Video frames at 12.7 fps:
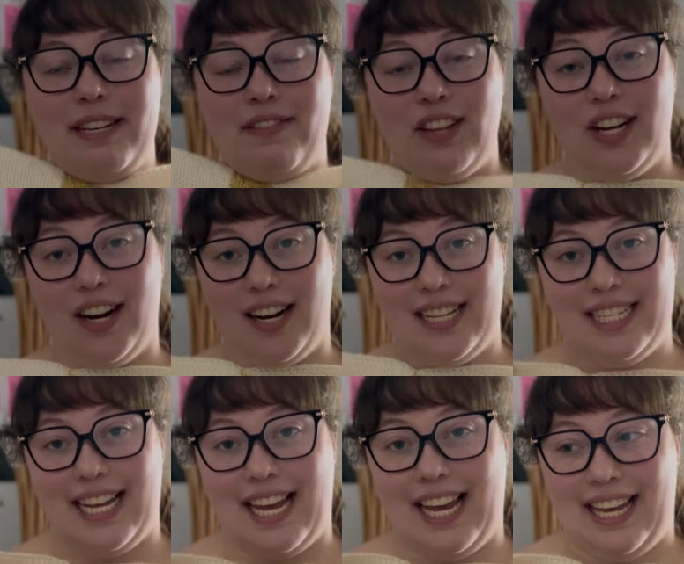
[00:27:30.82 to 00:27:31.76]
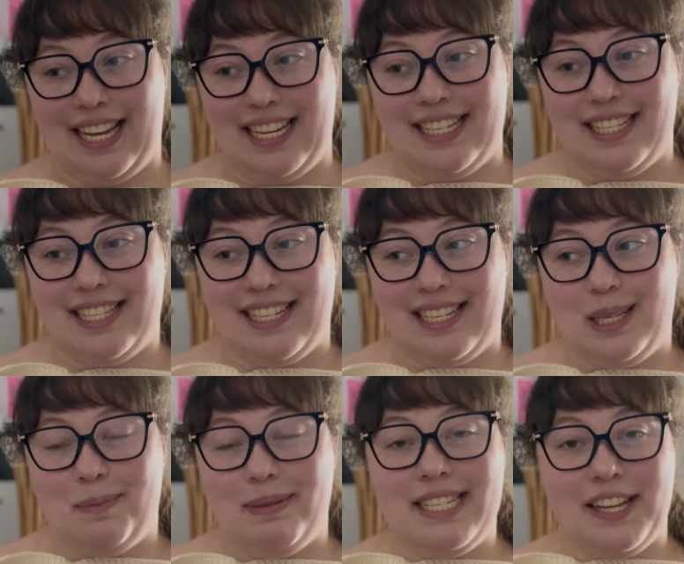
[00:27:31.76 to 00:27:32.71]
of the gods is
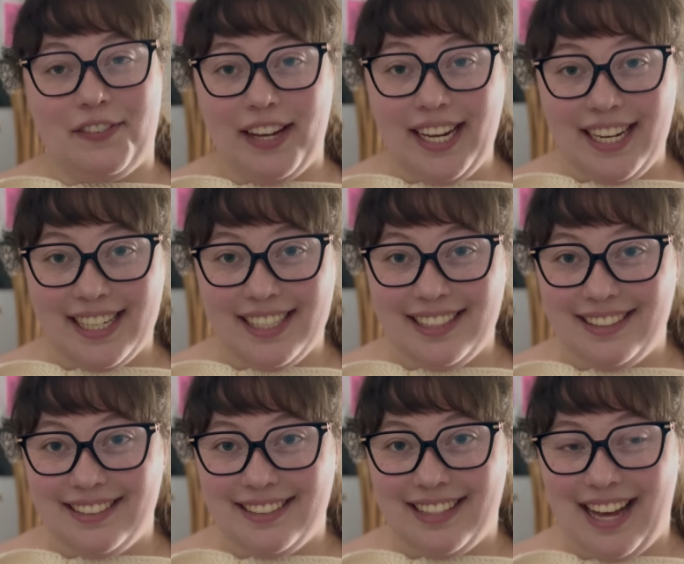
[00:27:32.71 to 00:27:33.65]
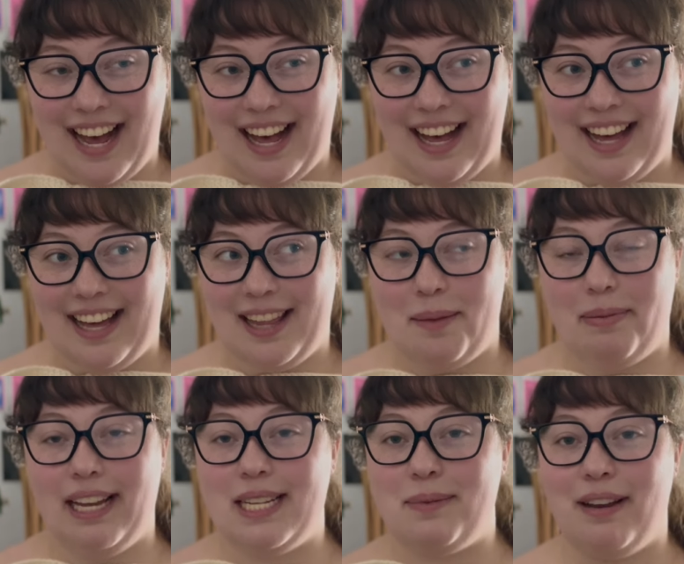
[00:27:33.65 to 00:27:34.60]
specific. The
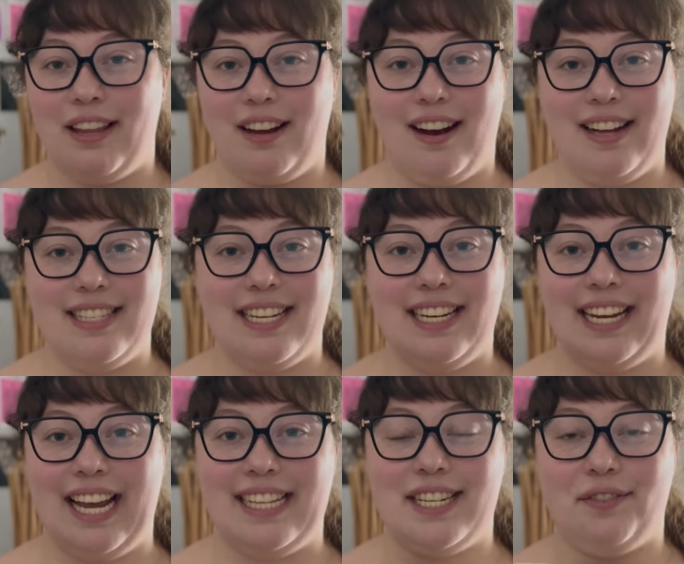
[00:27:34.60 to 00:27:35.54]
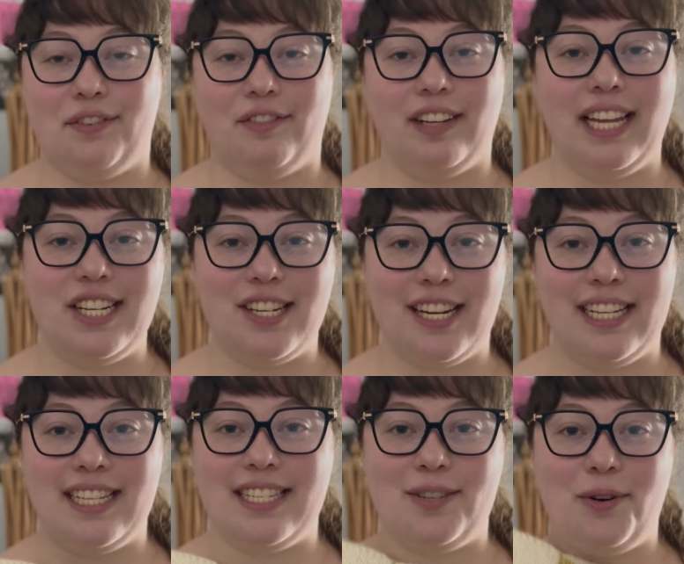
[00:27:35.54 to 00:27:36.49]
placement of the gods indicates different
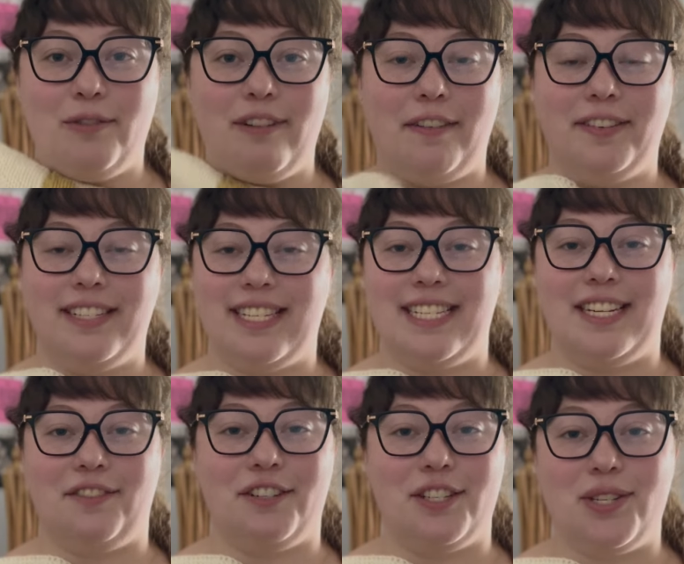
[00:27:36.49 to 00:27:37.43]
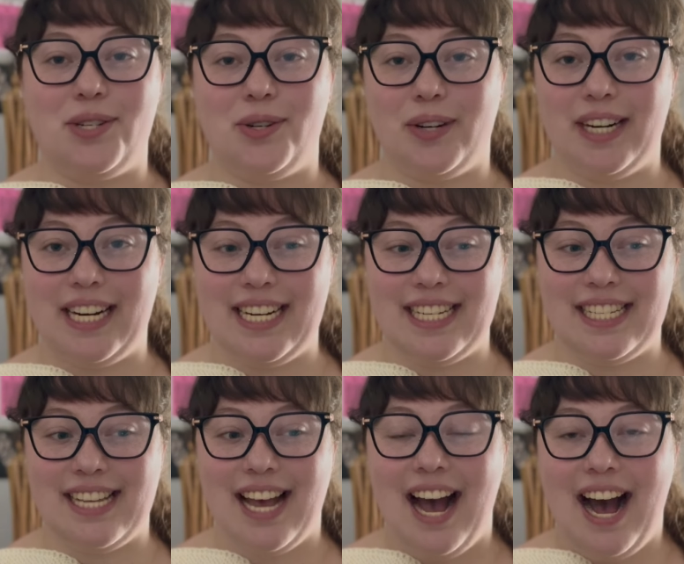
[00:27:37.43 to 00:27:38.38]
relations or references different
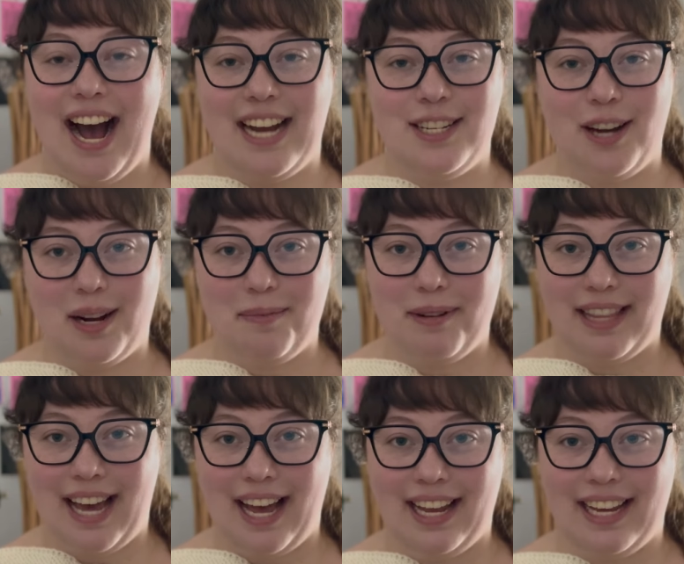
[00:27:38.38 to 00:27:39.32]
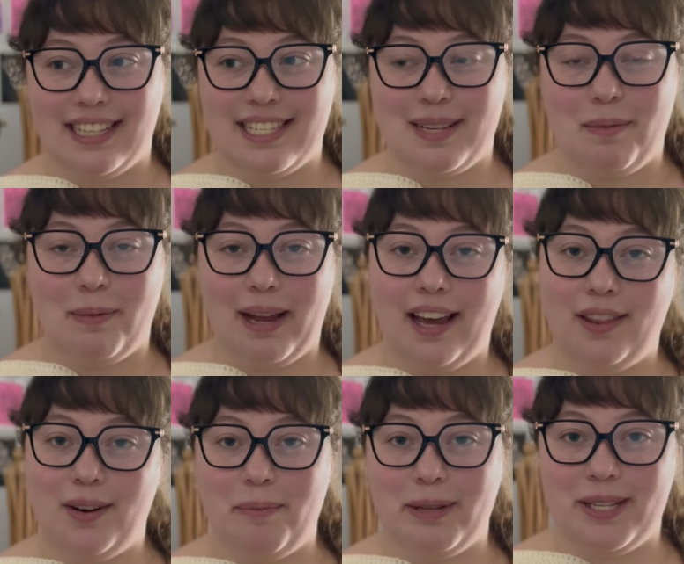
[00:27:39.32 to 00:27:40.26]
stories. I talk about that in some of my
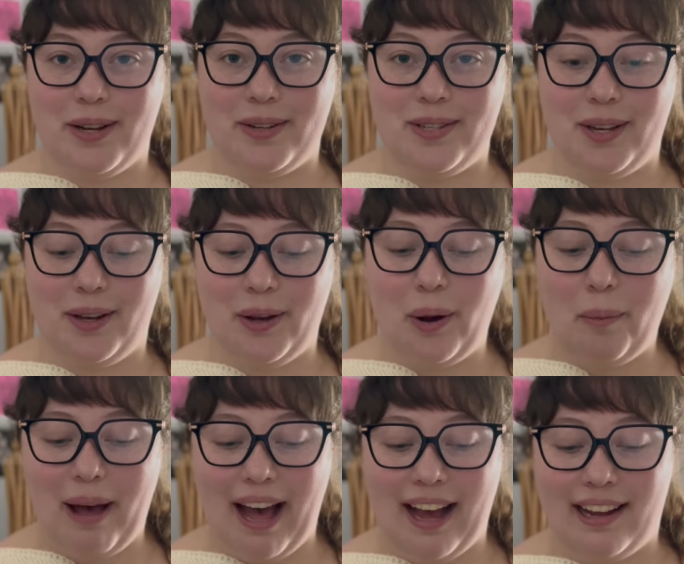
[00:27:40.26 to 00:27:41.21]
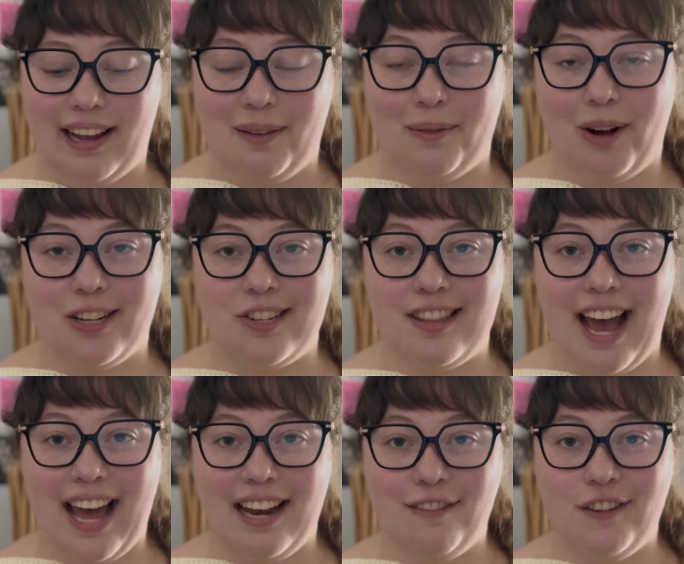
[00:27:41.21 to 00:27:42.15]
other episodes, so you can go back and watch
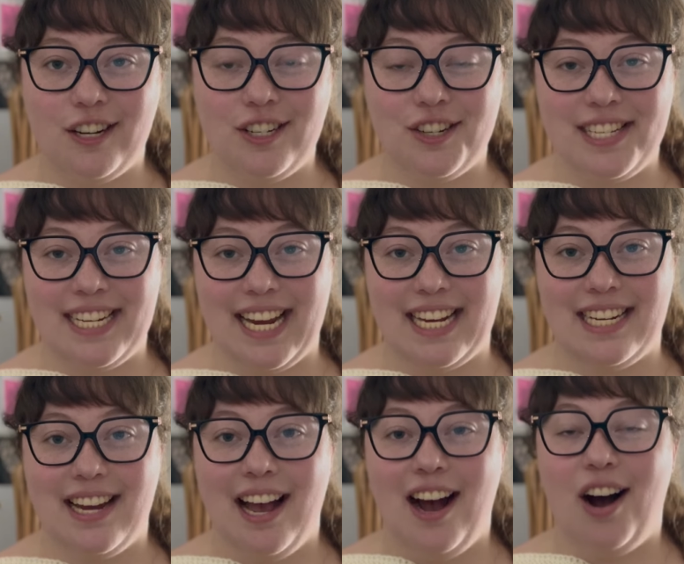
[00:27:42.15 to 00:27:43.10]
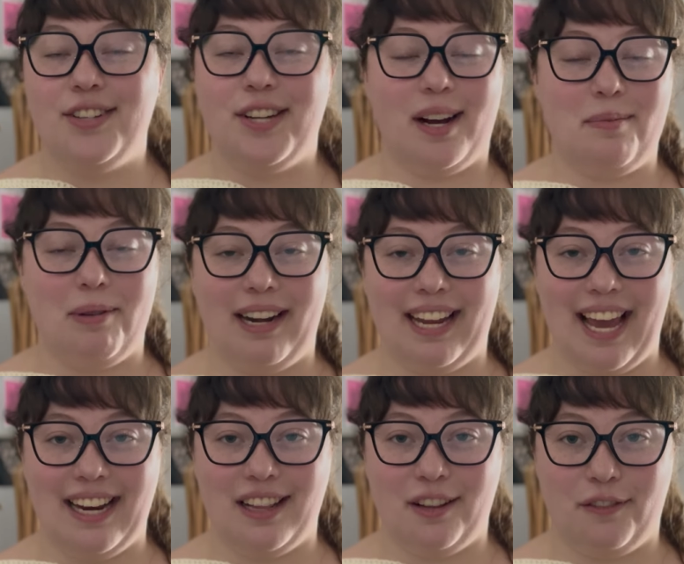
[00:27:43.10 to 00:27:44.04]
that if you're interested. I'll talk about it
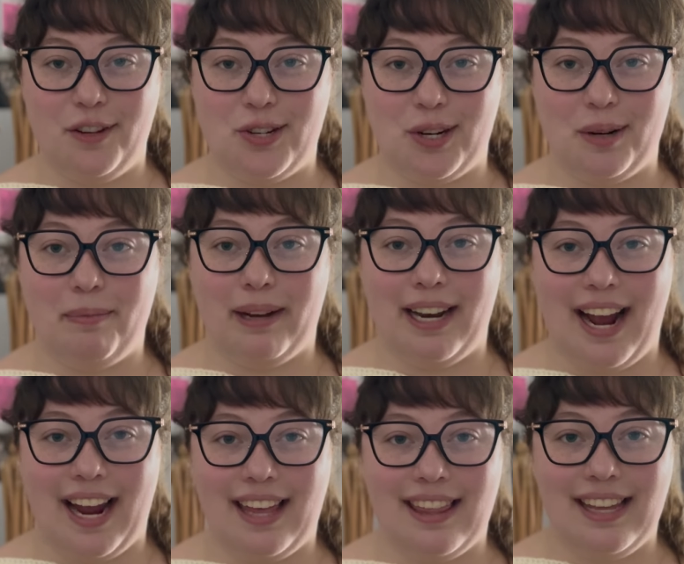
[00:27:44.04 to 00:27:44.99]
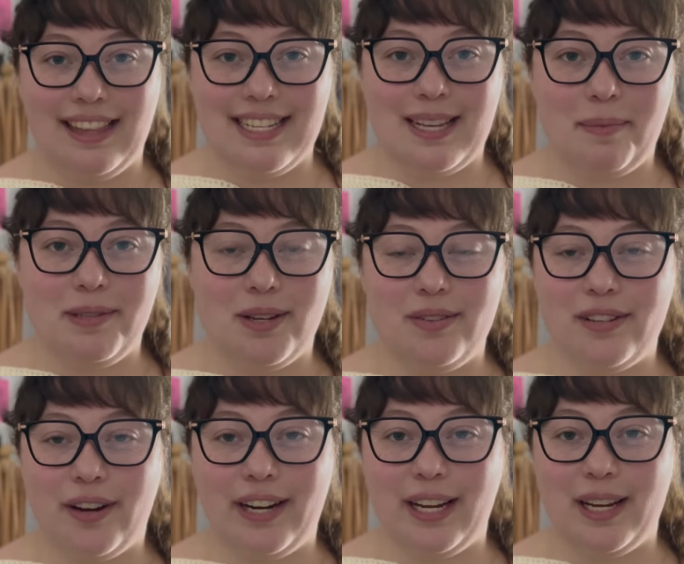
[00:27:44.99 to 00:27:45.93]
again in the future, but I think this episode's
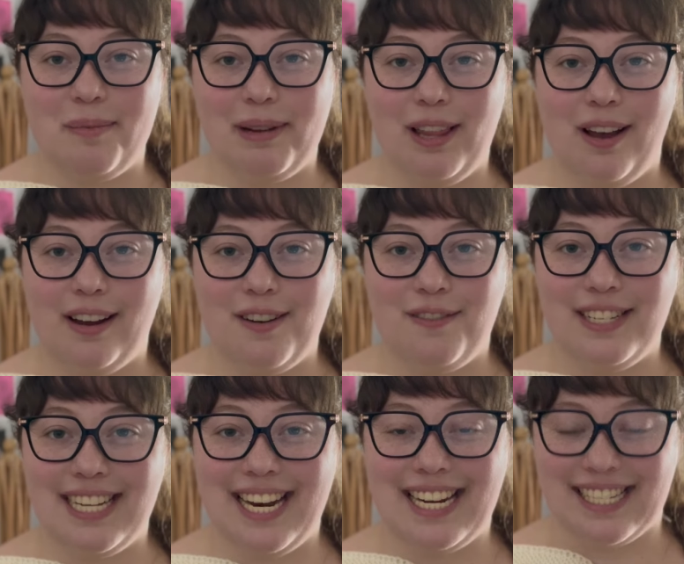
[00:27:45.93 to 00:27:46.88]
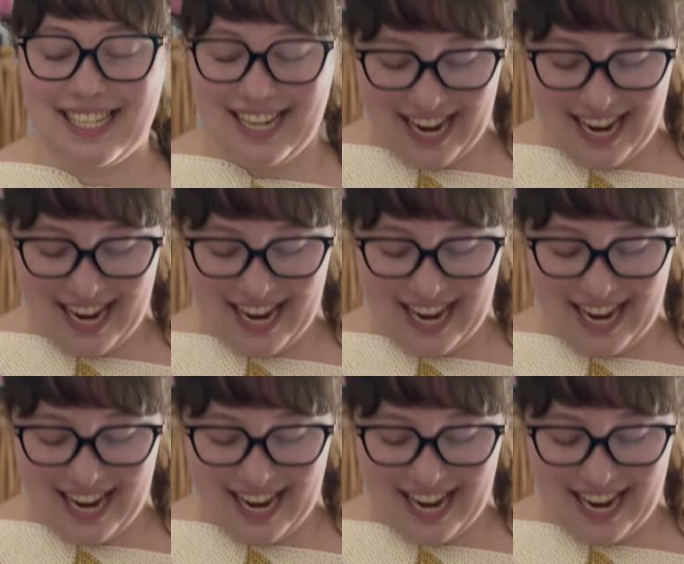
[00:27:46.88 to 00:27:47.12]
already going to be long enough as it is.